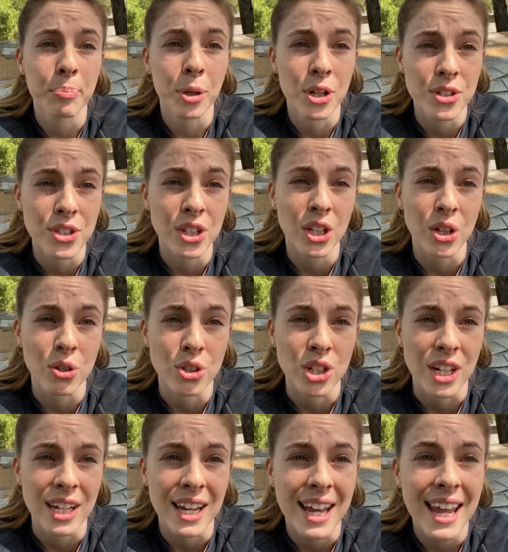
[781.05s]

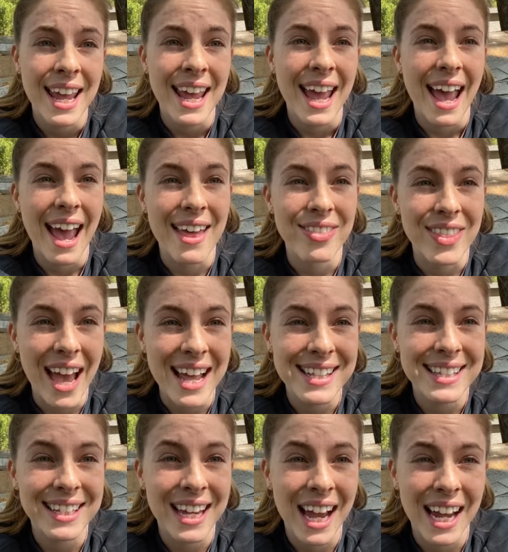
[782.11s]
persecution, and
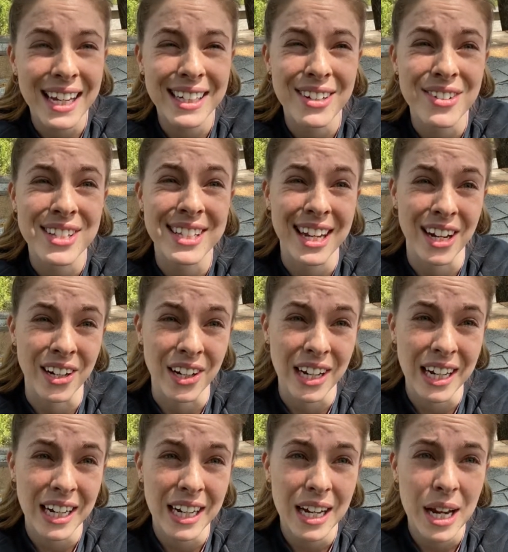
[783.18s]
that's kind of scary.
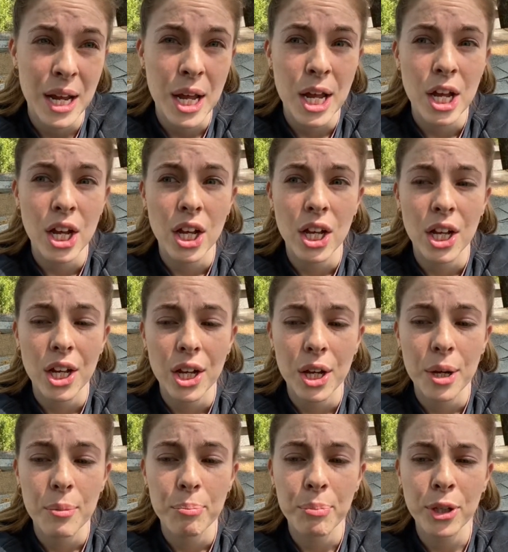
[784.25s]

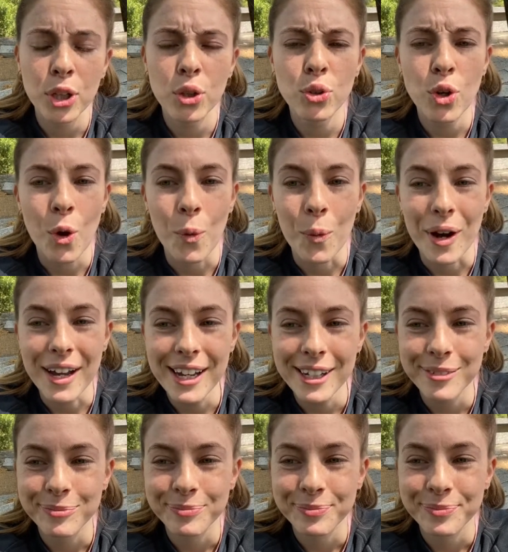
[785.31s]
But you know what?
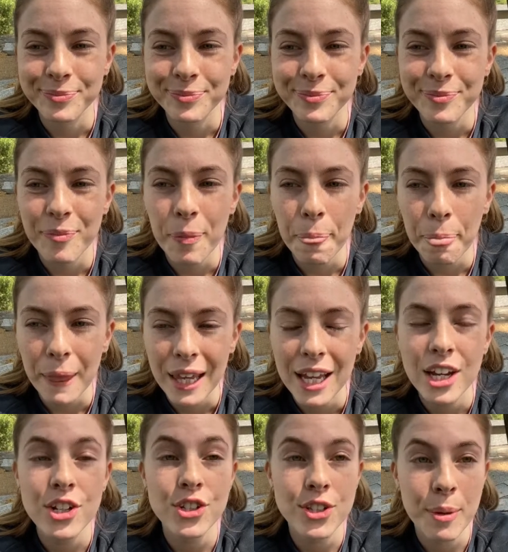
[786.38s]

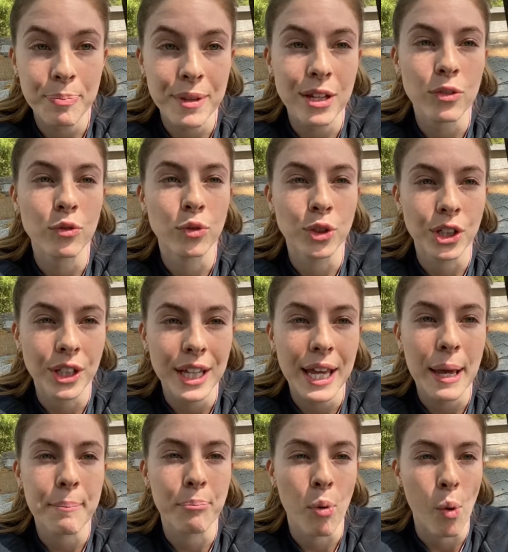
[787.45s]
Here's something really
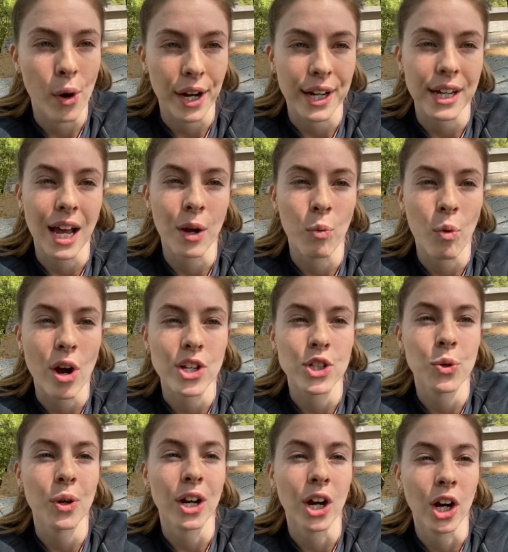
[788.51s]
important I want
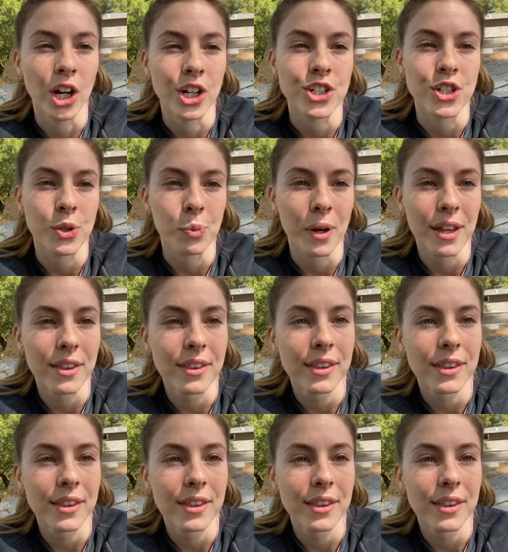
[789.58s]
to encourage you with.